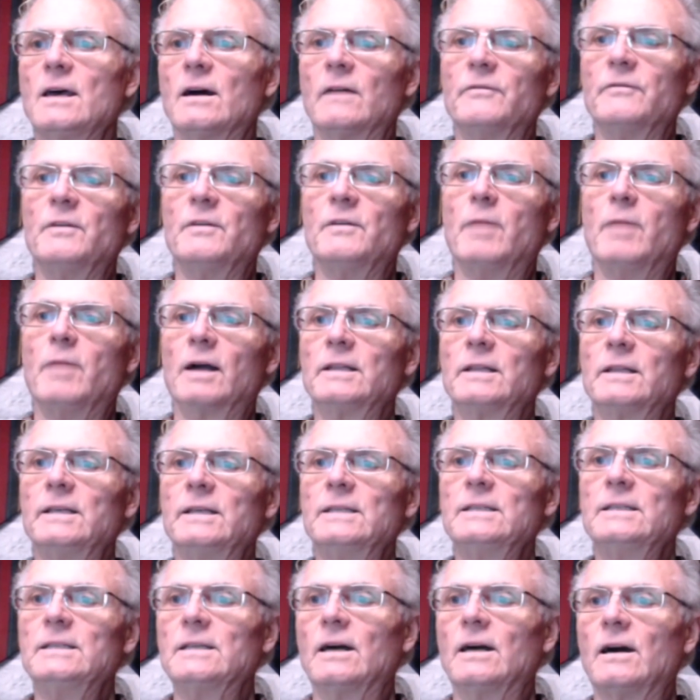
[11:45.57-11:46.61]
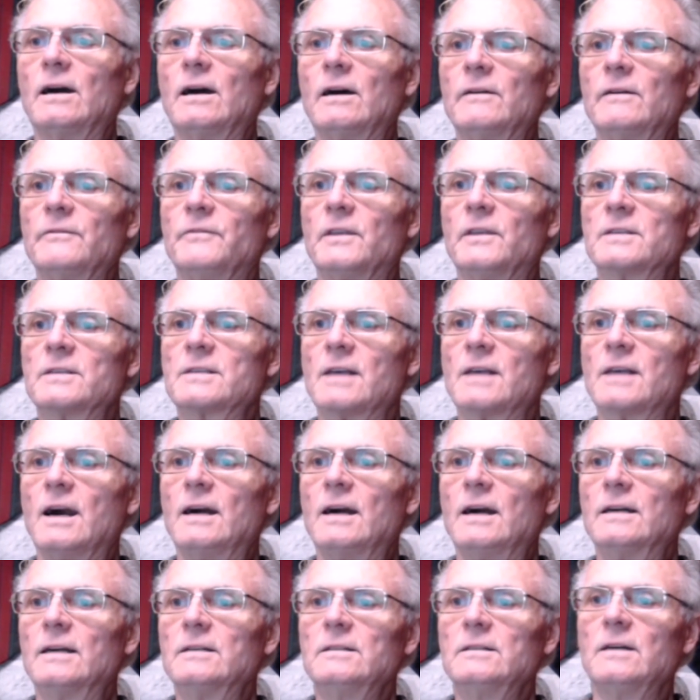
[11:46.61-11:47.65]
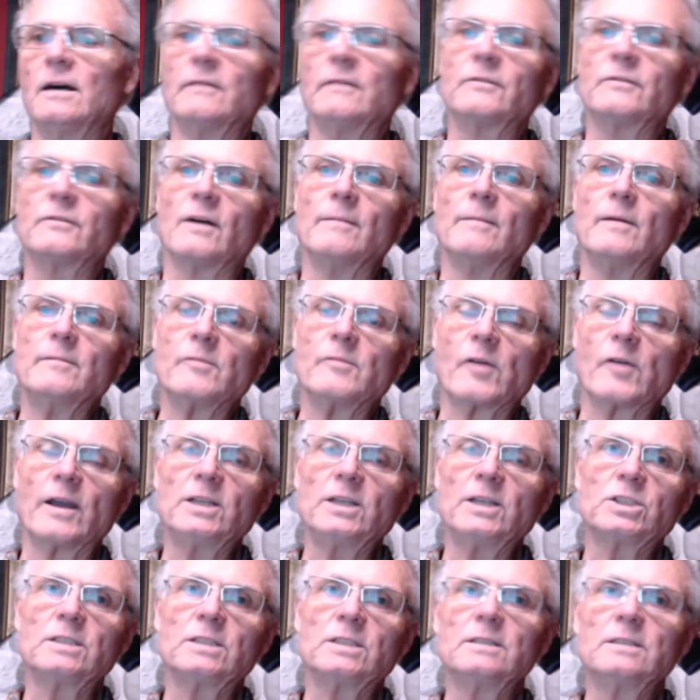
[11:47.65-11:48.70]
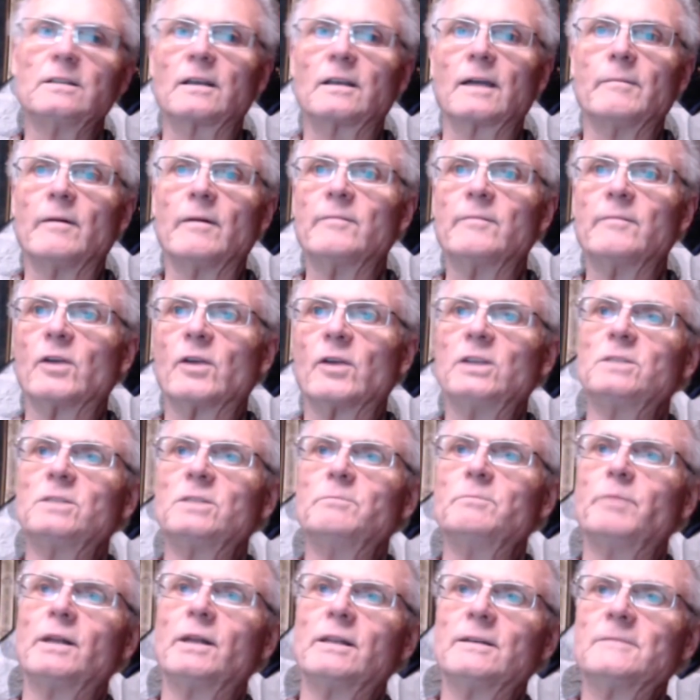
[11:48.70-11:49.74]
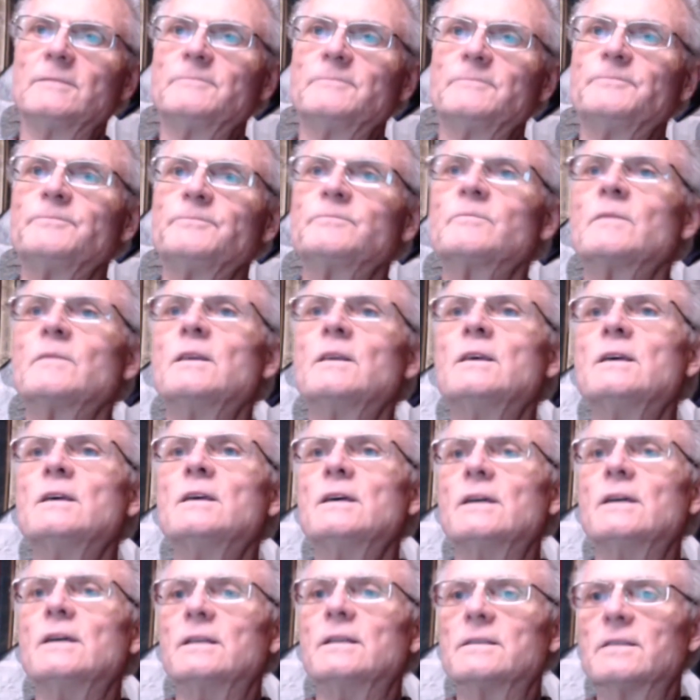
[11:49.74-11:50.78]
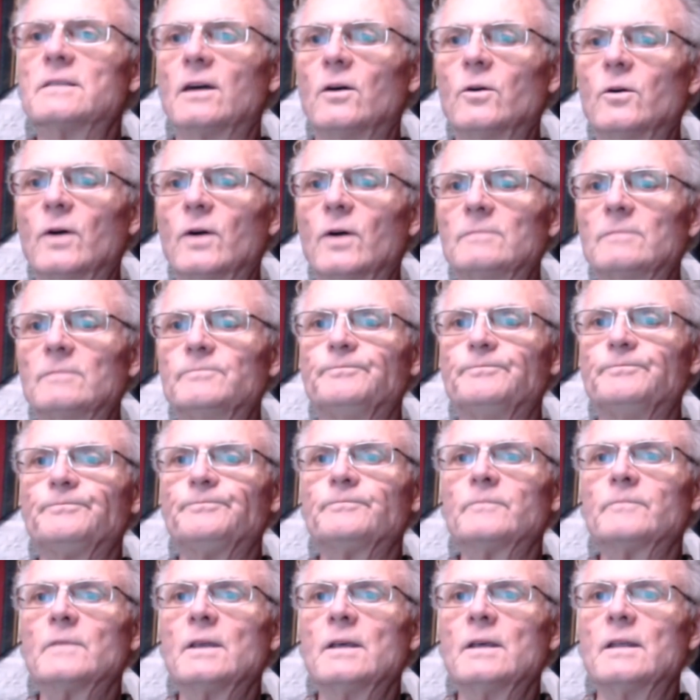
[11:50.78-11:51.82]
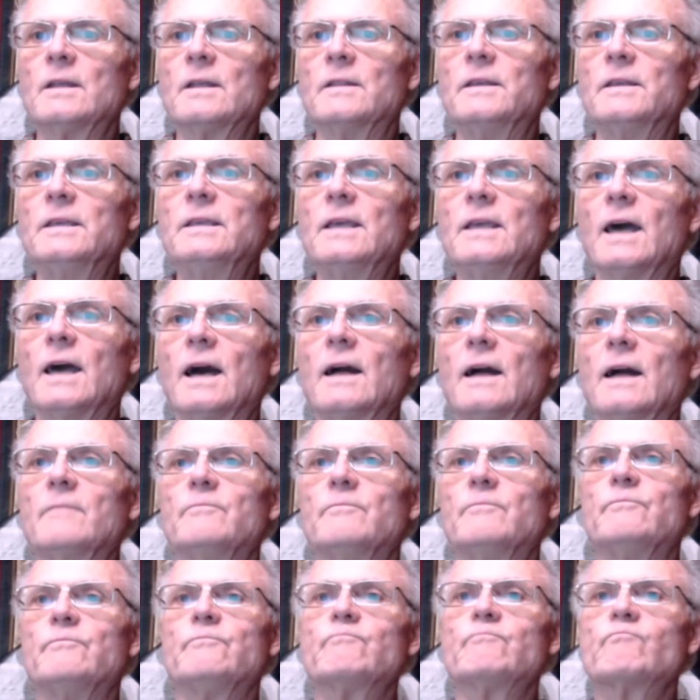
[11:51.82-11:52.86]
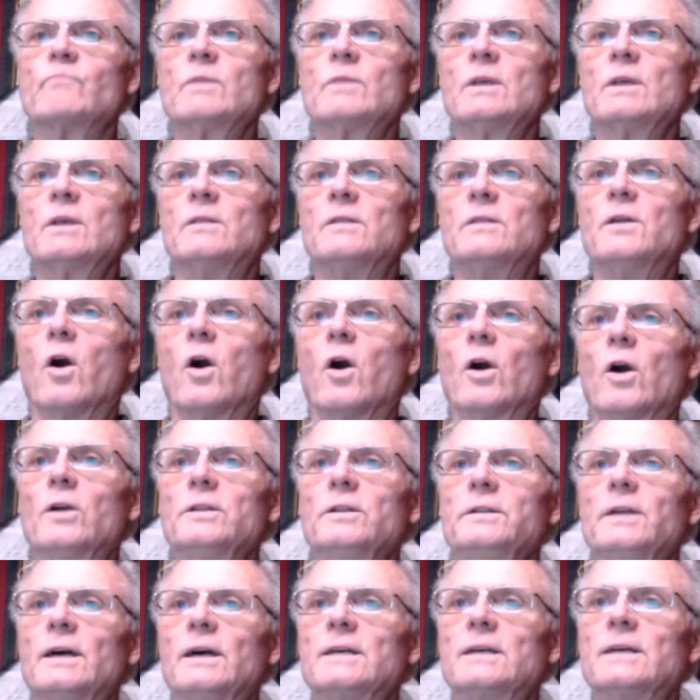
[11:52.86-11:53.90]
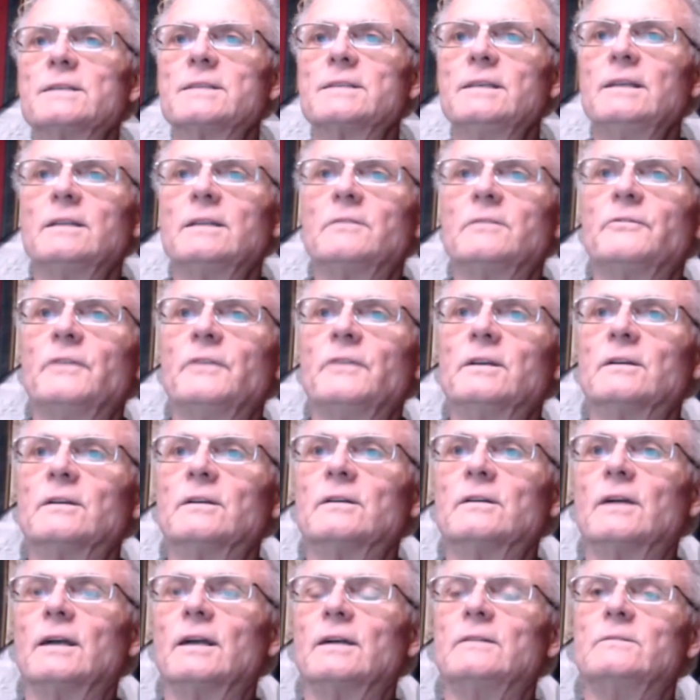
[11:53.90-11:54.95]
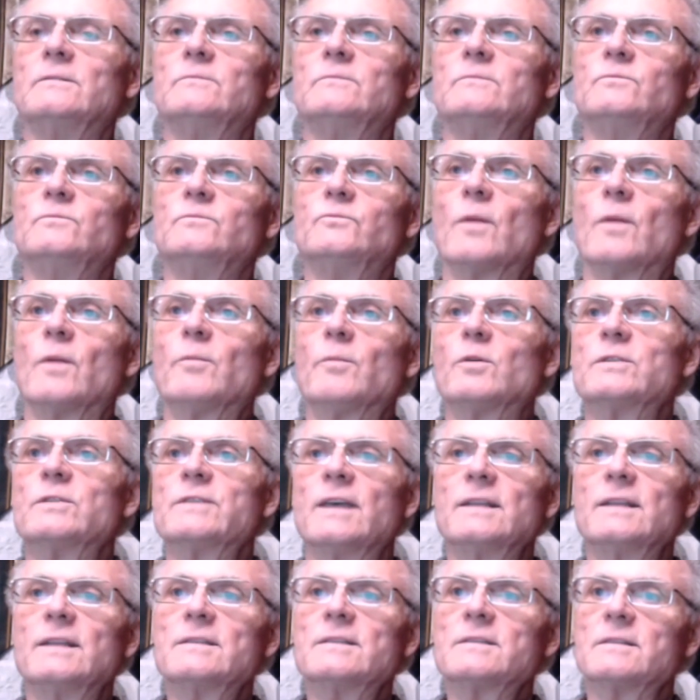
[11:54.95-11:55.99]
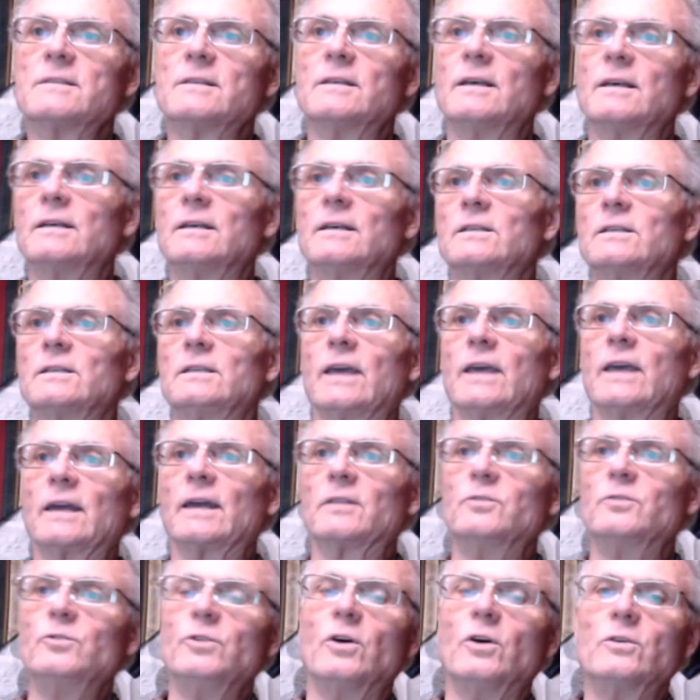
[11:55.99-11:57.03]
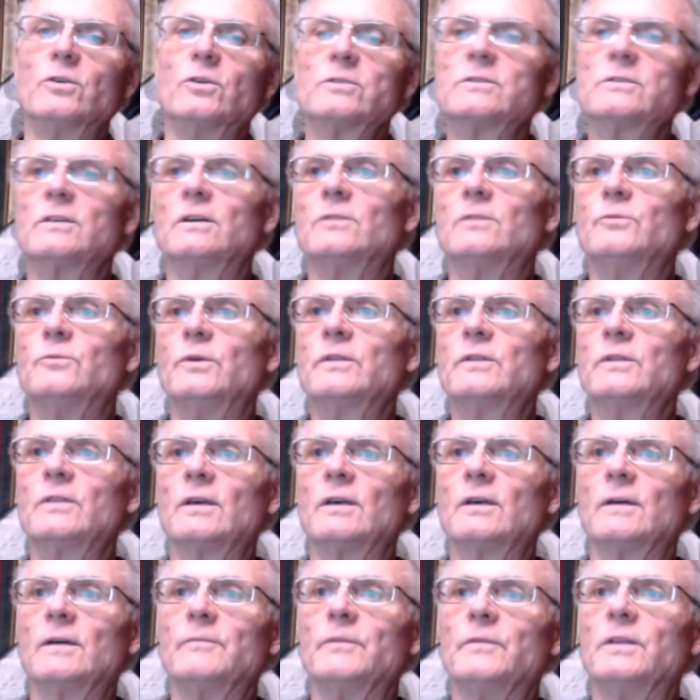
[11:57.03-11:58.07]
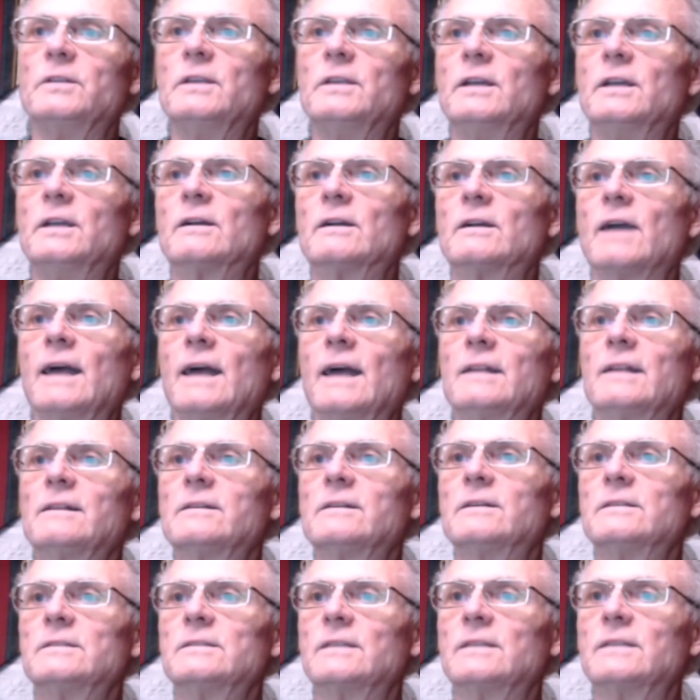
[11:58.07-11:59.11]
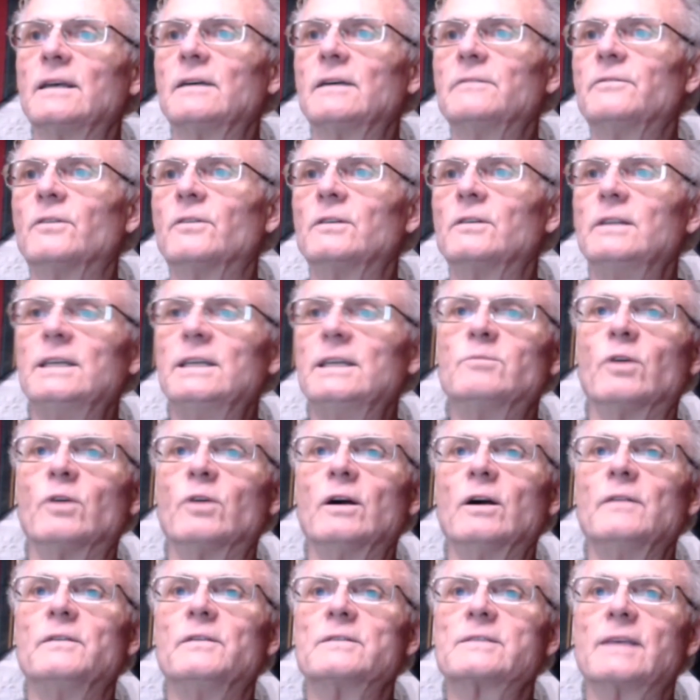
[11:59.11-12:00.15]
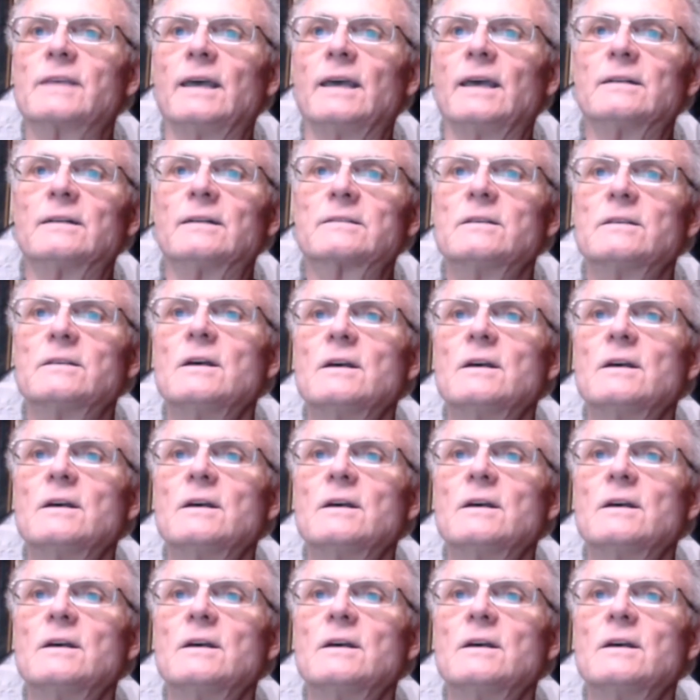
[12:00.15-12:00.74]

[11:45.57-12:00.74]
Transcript: of the song of commemoration, the commemoration pillar. And so the horned seated figure represents Kernunos with the deer antlers for Libra, the scales,